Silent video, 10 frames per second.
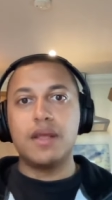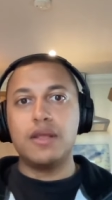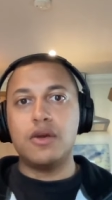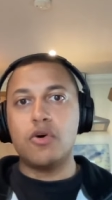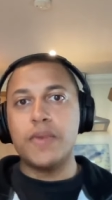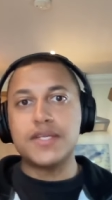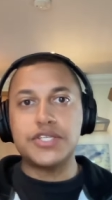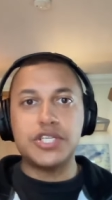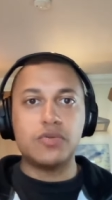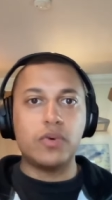Your
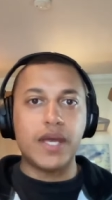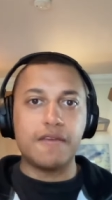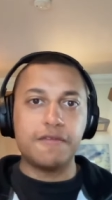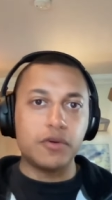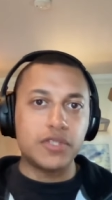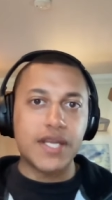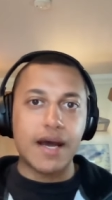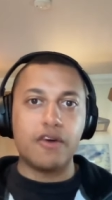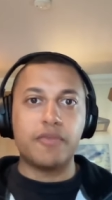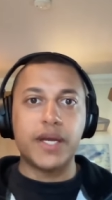messages will get filtered
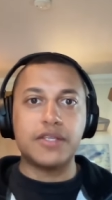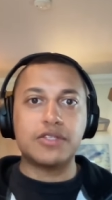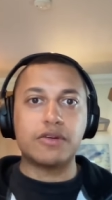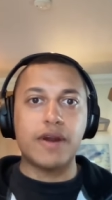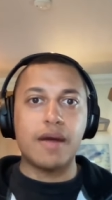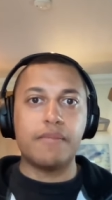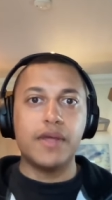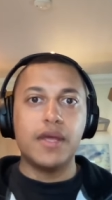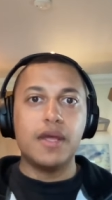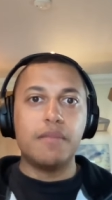out of my Instagram
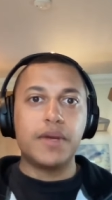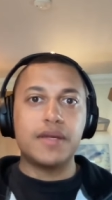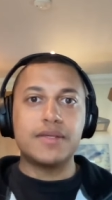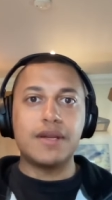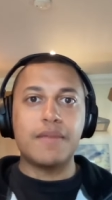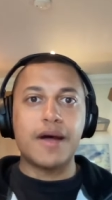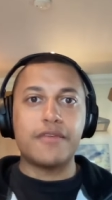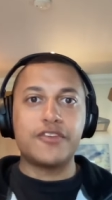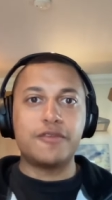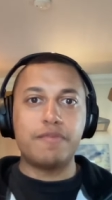because the amount
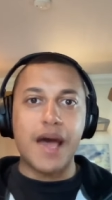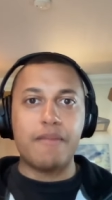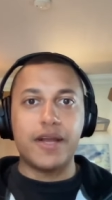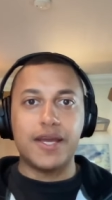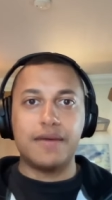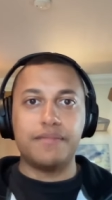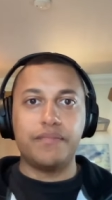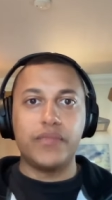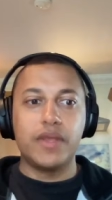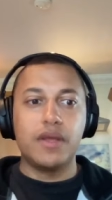of spam I get.
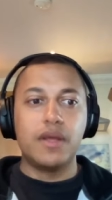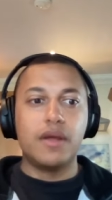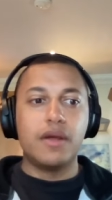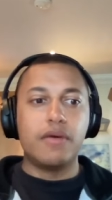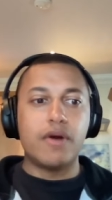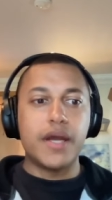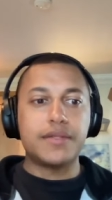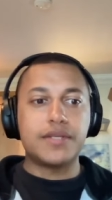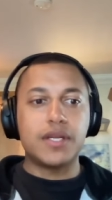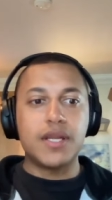
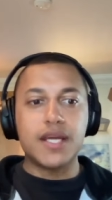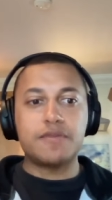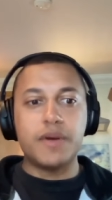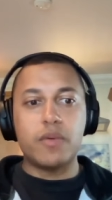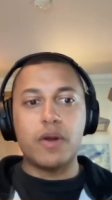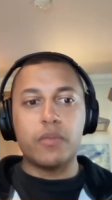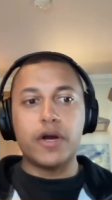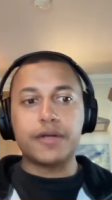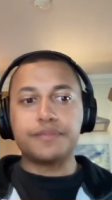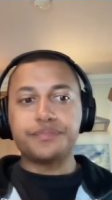Right. So the next bit won't
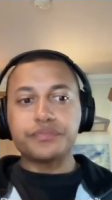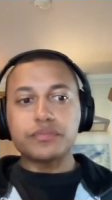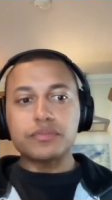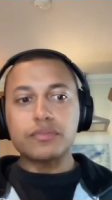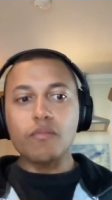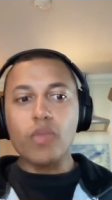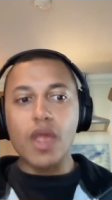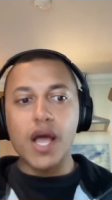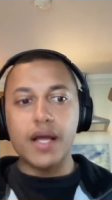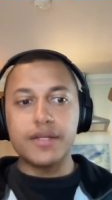work.
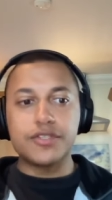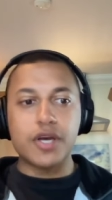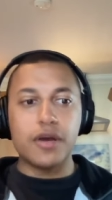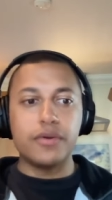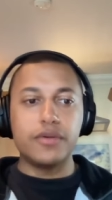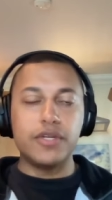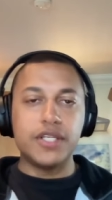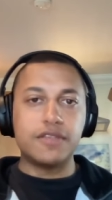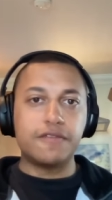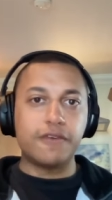So you
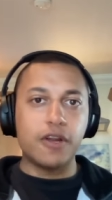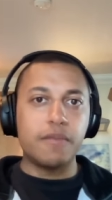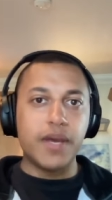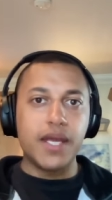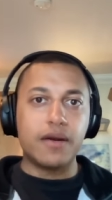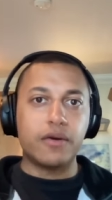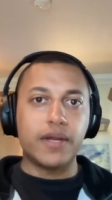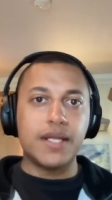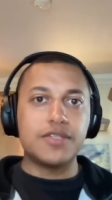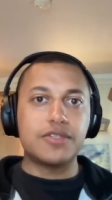need to follow me
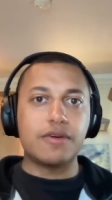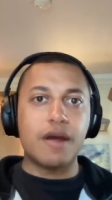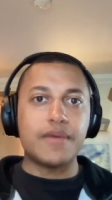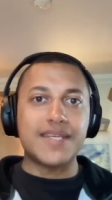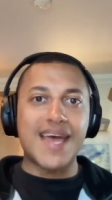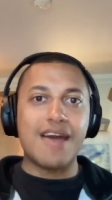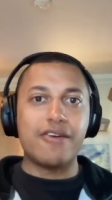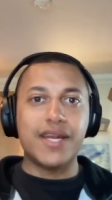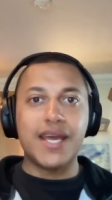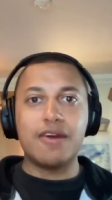on Instagram. It's
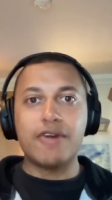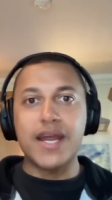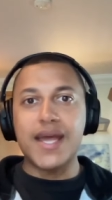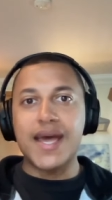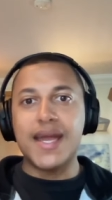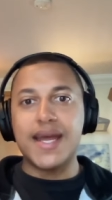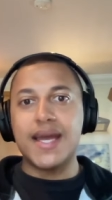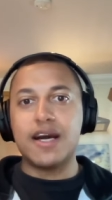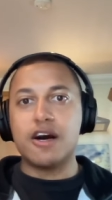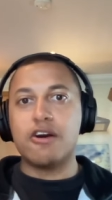Aaron Henray, A
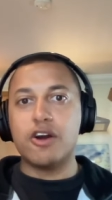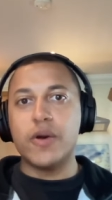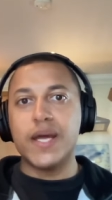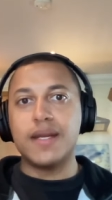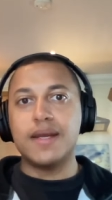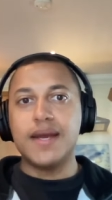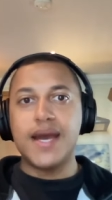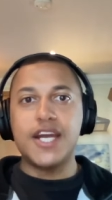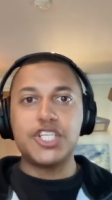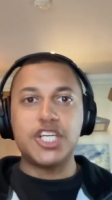A R O N
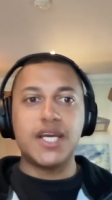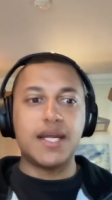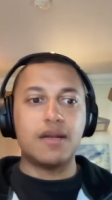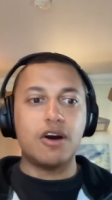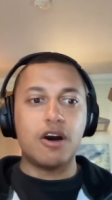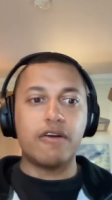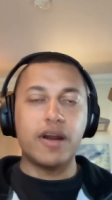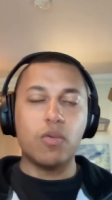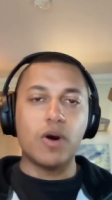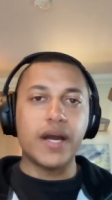H E N R
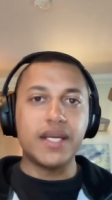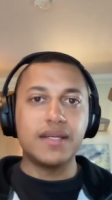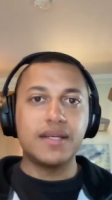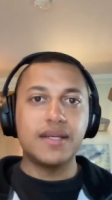A Y.